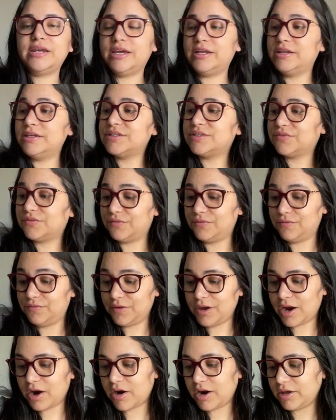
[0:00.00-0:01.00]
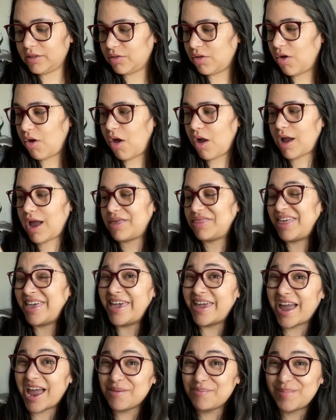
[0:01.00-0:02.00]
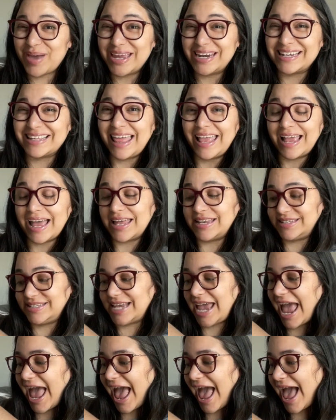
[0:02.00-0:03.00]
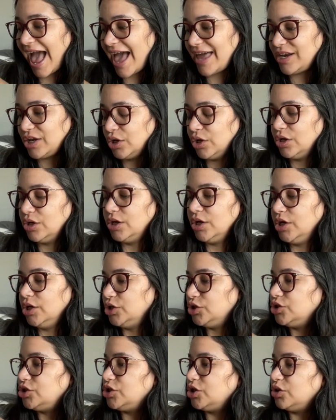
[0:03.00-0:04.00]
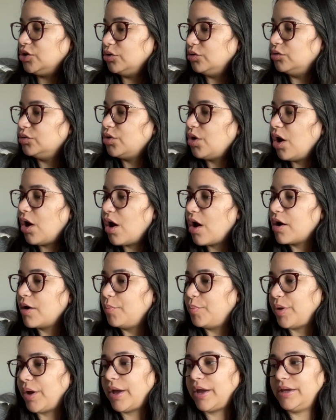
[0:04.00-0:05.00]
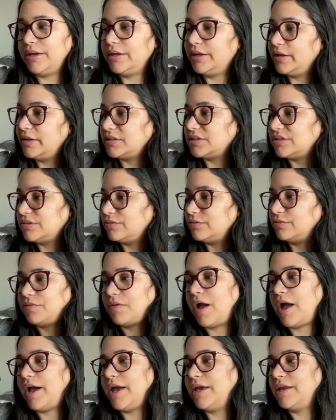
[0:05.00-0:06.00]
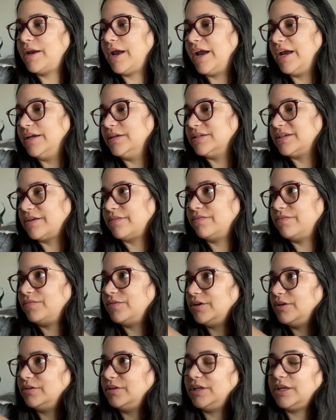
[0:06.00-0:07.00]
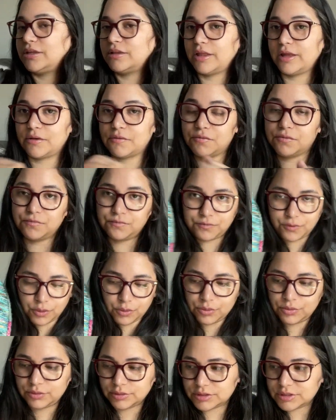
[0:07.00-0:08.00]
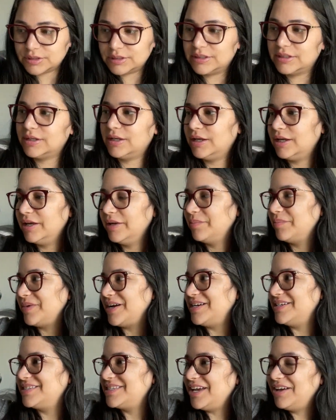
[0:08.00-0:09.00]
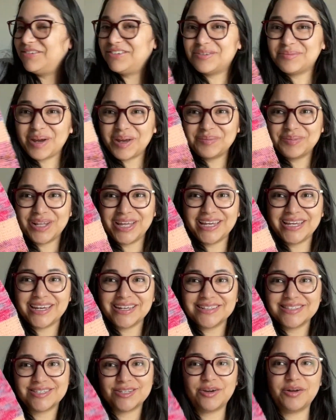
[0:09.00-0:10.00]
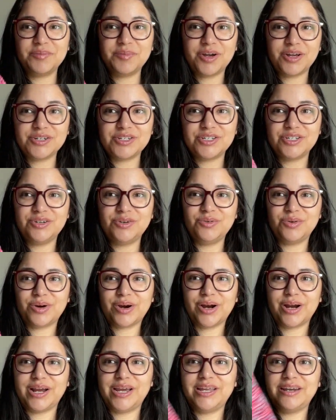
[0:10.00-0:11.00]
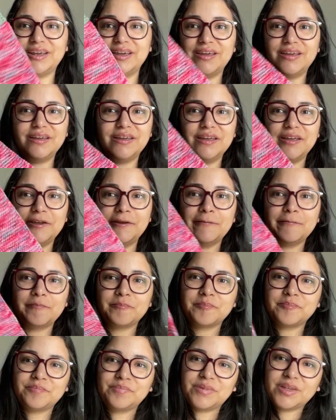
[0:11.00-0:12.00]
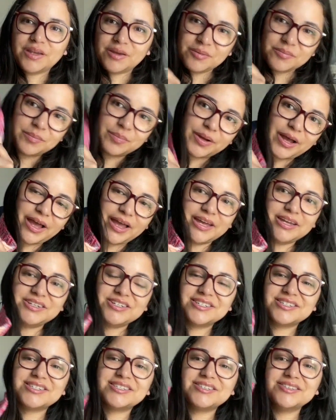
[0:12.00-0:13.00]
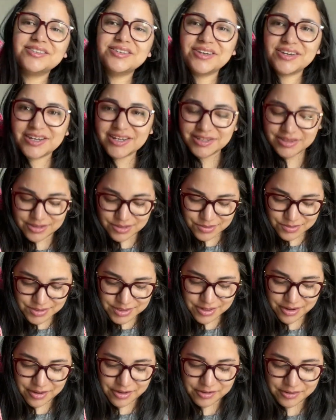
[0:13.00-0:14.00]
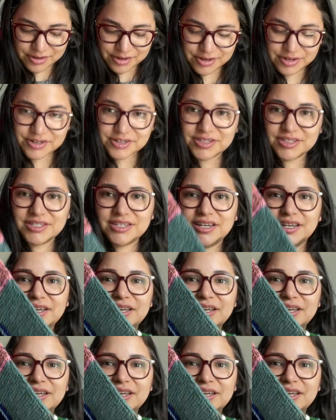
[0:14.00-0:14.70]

It is very long. I think I made it like a tad too long, but it's fine. I definitely like fold myself in my blanket, so I'm not too worried. But just look at those colors.